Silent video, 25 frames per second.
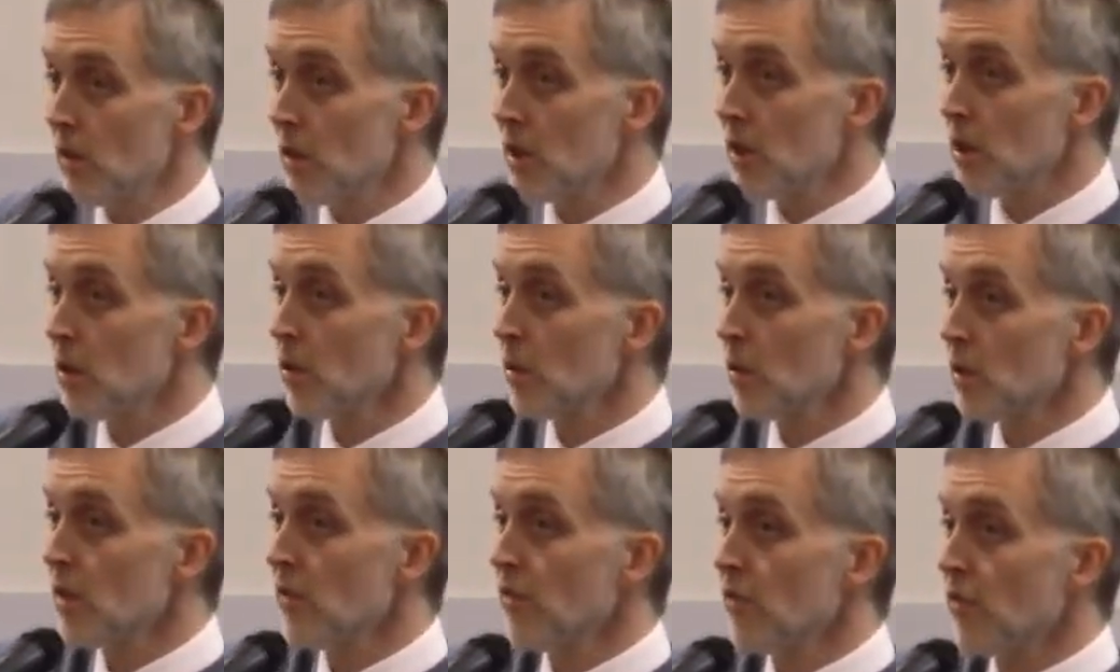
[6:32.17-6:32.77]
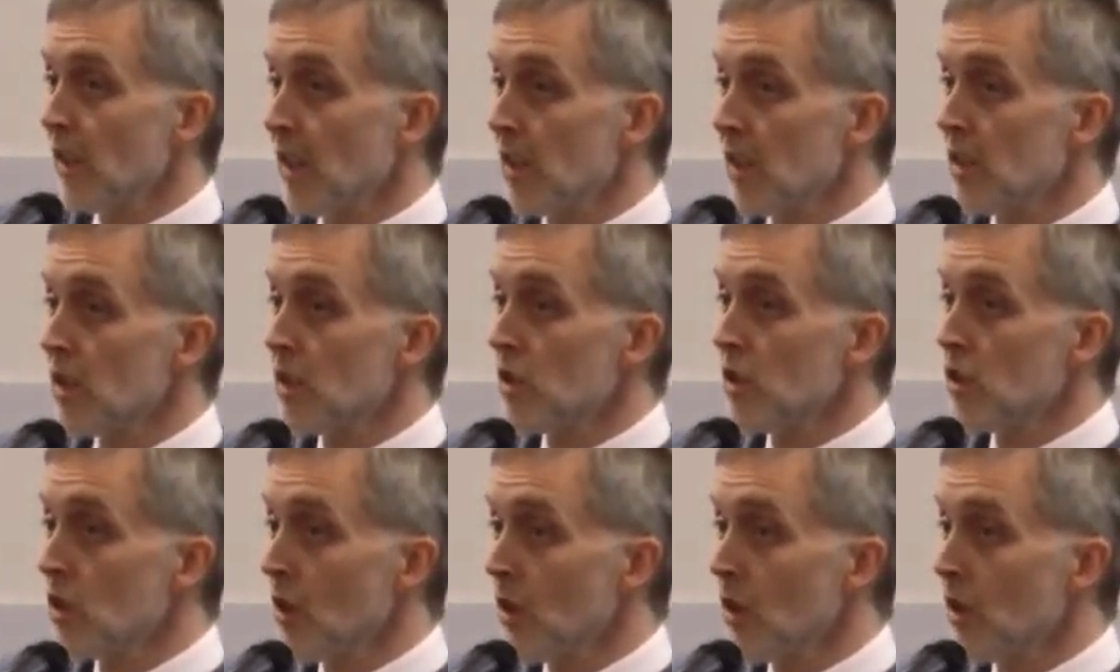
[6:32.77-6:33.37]
the sorts of things
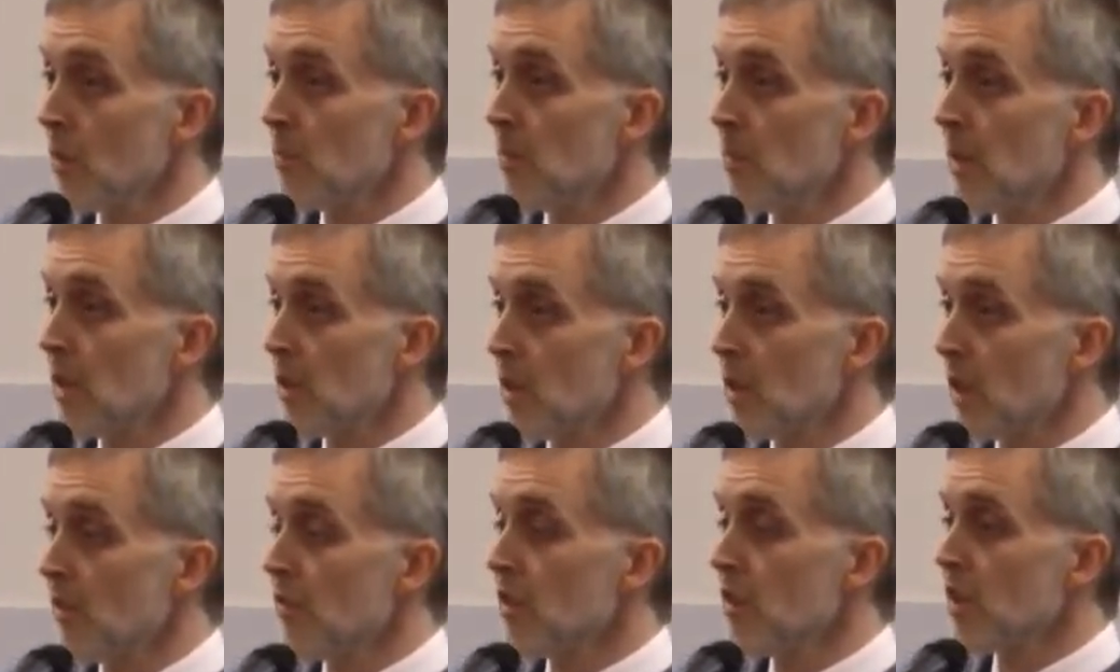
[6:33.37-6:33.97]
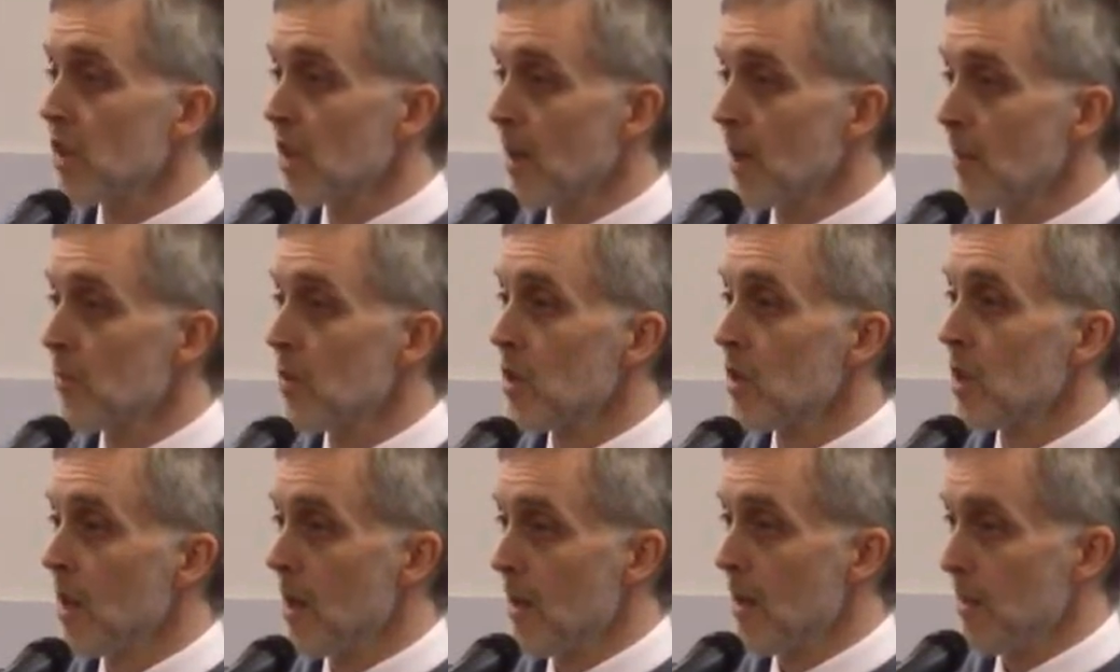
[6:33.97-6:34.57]
that John had been doing for
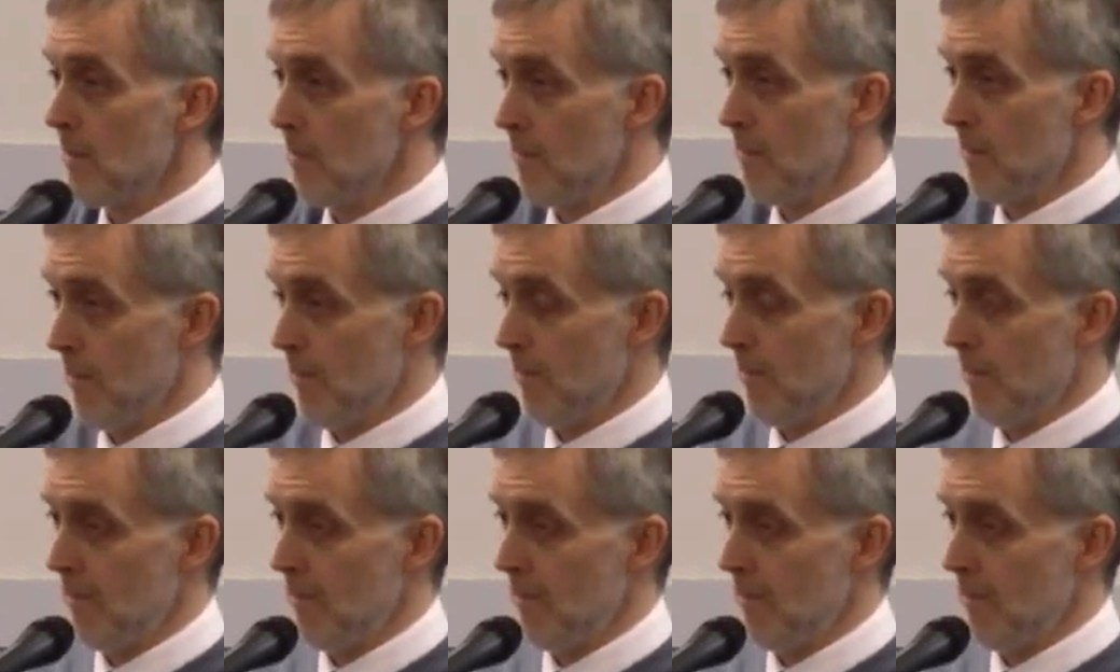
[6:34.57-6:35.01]
some time.